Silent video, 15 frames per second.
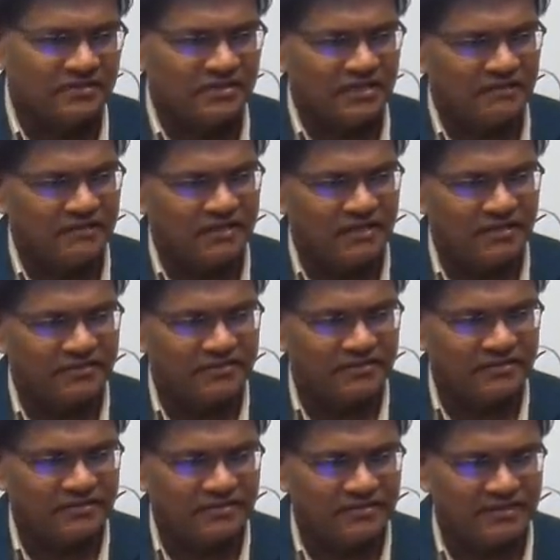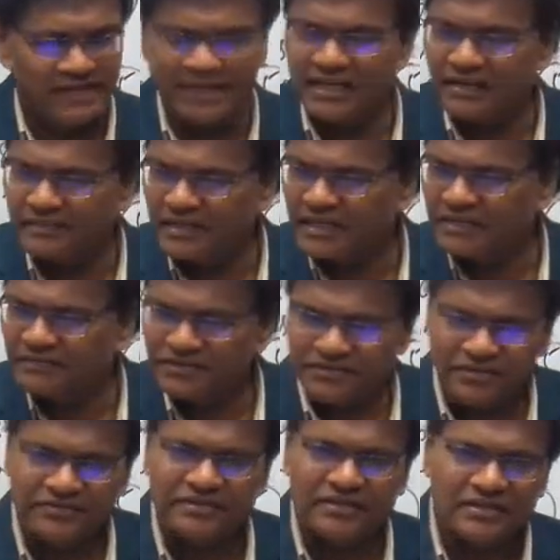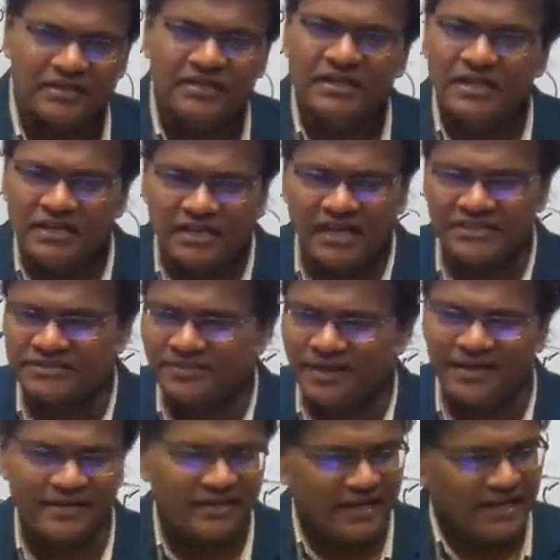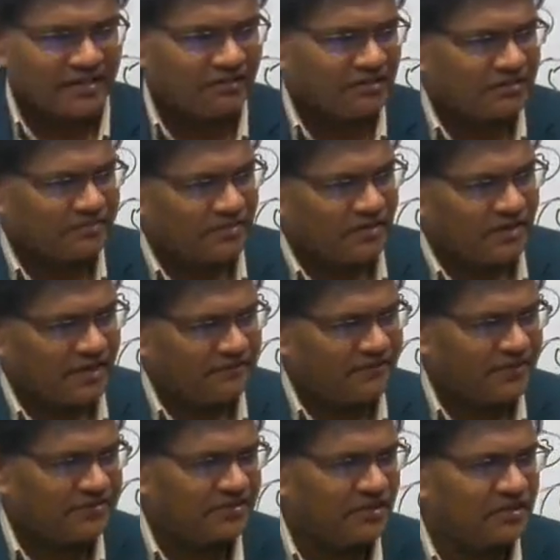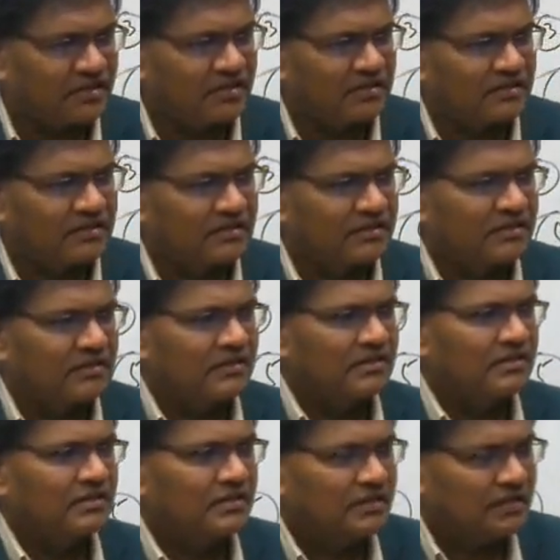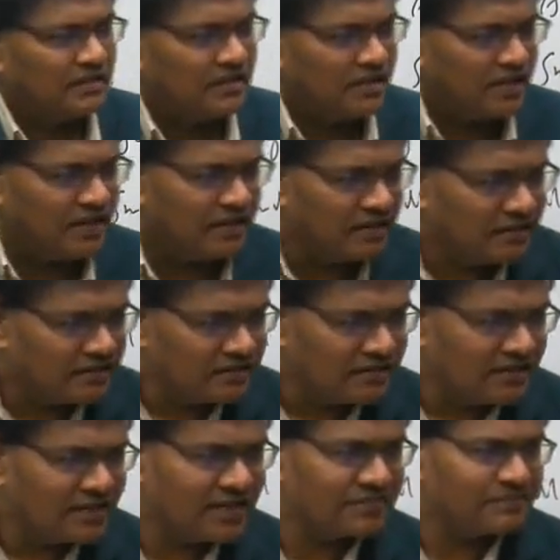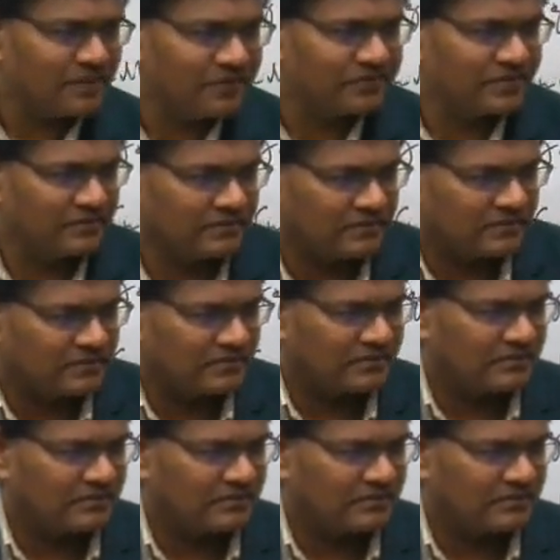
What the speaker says: Good governance. A government which is transparent, accountable, efficient, and responsive.